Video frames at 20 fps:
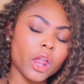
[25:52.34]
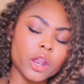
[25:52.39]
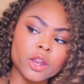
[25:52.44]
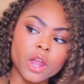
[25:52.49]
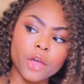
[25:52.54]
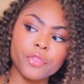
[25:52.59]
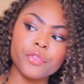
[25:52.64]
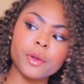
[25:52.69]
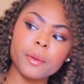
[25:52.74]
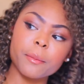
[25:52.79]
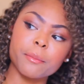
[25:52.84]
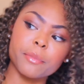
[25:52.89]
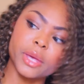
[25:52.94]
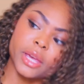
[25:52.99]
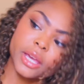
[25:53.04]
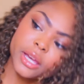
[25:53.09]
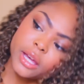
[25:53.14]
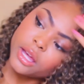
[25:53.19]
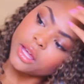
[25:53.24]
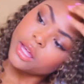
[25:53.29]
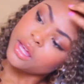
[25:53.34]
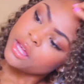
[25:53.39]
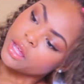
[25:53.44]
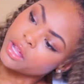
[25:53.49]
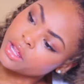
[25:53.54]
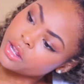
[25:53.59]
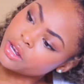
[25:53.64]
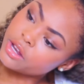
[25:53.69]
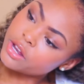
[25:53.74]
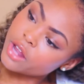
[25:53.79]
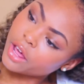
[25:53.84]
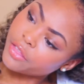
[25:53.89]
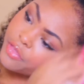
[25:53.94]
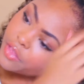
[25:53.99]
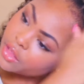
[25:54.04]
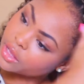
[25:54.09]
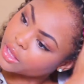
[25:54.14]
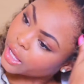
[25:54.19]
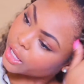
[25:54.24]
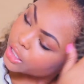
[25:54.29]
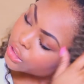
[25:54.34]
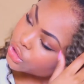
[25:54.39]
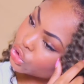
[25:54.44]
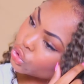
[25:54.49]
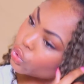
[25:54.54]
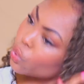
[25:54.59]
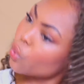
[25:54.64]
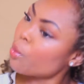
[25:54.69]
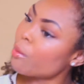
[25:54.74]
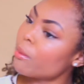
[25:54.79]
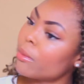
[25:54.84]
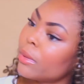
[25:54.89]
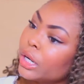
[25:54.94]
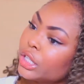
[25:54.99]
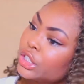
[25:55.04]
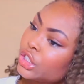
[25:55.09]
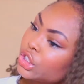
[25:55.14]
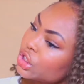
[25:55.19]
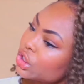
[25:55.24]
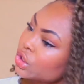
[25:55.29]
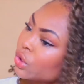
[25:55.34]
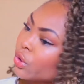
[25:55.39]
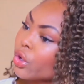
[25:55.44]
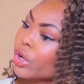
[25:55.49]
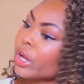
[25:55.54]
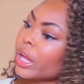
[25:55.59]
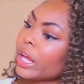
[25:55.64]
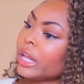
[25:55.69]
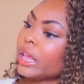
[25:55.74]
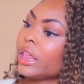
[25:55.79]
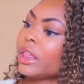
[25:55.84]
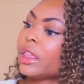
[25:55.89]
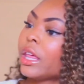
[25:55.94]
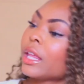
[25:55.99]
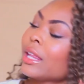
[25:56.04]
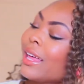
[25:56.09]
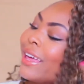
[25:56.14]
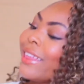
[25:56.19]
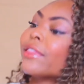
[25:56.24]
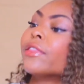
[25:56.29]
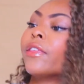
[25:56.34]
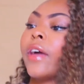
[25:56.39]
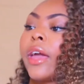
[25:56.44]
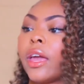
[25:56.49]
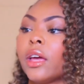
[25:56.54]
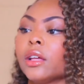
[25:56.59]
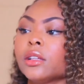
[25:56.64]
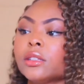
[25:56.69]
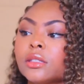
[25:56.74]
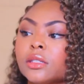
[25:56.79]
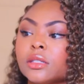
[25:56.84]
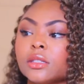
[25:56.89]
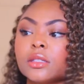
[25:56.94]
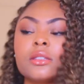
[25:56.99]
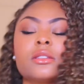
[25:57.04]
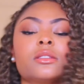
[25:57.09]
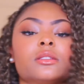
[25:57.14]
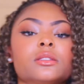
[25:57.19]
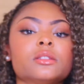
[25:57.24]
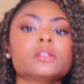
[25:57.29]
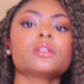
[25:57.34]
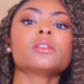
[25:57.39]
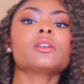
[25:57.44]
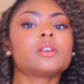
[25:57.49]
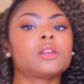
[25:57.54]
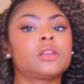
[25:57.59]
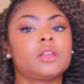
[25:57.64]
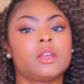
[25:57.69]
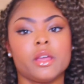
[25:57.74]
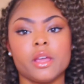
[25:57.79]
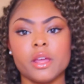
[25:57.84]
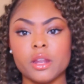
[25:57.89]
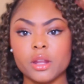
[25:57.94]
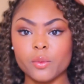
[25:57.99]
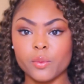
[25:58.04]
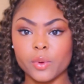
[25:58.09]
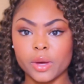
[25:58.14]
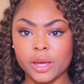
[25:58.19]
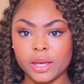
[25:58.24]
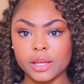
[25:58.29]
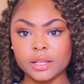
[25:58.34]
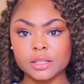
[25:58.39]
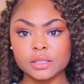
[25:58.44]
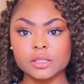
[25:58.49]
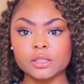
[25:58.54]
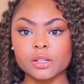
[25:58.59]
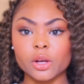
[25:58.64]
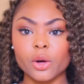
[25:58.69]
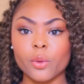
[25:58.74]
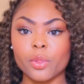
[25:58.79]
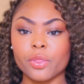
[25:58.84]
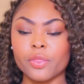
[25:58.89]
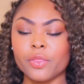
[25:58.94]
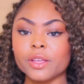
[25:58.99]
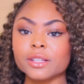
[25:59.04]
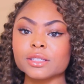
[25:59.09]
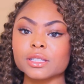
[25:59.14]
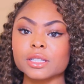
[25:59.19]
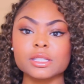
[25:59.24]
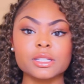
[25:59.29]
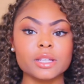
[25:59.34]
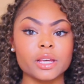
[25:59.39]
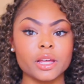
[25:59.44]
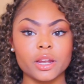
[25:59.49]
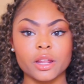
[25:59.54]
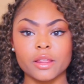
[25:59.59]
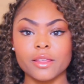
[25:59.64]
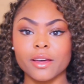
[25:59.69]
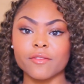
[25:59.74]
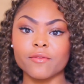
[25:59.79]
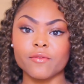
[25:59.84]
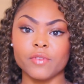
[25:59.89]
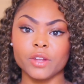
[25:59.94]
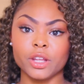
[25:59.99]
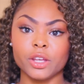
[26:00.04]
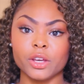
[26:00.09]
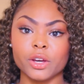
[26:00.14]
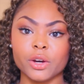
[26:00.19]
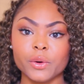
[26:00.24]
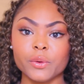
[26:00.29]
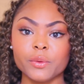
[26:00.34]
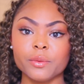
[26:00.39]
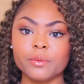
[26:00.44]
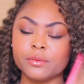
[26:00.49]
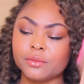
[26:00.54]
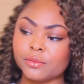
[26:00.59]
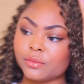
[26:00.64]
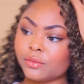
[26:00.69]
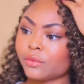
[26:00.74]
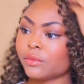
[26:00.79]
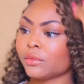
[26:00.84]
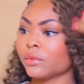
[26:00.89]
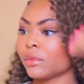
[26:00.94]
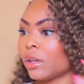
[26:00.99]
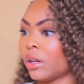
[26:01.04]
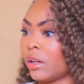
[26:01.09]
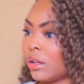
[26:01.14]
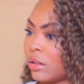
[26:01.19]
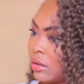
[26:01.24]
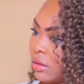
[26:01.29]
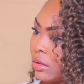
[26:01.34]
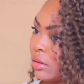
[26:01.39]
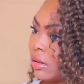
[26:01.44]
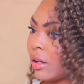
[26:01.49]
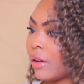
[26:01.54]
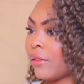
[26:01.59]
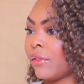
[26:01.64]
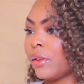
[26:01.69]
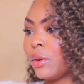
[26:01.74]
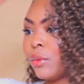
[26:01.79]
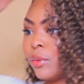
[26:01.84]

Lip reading: Nothing big, nothing like too much or anything like that. Anyways, so this is the end of that video. I feel